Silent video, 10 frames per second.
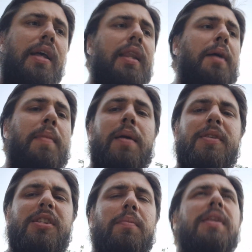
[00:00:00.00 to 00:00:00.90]
like maybe
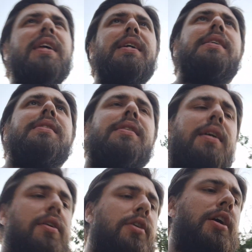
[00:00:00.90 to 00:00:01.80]
some of these
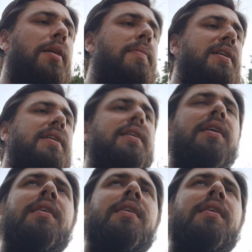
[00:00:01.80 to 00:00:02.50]
that are gonna be